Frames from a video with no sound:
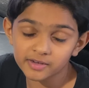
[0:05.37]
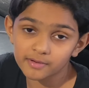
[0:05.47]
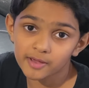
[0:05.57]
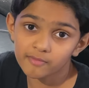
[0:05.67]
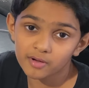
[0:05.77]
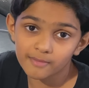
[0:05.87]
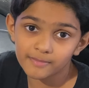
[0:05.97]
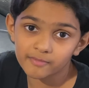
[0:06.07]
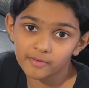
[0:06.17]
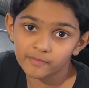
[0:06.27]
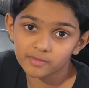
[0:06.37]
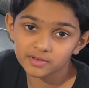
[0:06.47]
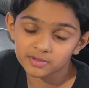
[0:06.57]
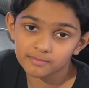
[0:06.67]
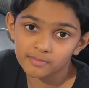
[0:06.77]
today we're going to be reviewing
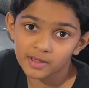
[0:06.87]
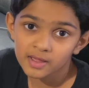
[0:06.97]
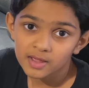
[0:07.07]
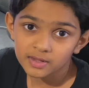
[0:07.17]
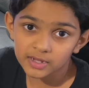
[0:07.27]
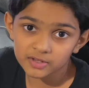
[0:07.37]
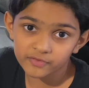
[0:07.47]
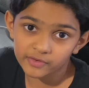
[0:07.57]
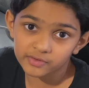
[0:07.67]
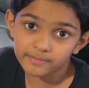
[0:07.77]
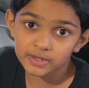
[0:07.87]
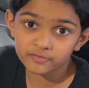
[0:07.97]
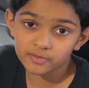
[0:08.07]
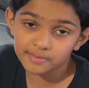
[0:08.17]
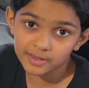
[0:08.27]
some of my dad's fountain pens
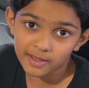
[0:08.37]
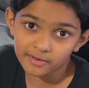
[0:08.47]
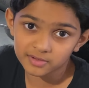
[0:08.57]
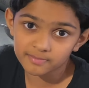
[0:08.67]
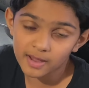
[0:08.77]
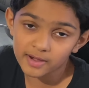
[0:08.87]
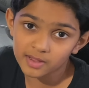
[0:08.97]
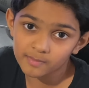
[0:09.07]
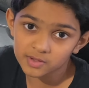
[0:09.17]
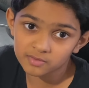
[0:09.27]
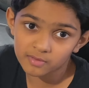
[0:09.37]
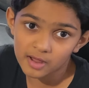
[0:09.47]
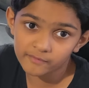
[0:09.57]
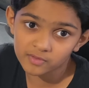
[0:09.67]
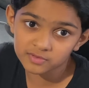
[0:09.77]
for beginners. My name is
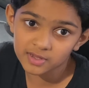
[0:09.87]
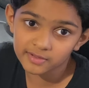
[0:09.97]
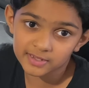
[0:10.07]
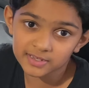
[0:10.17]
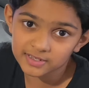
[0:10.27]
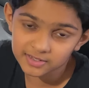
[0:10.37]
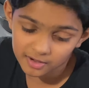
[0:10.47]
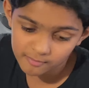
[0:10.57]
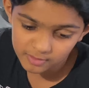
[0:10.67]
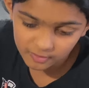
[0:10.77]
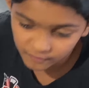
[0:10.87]
Arav Oza. Let's get started with the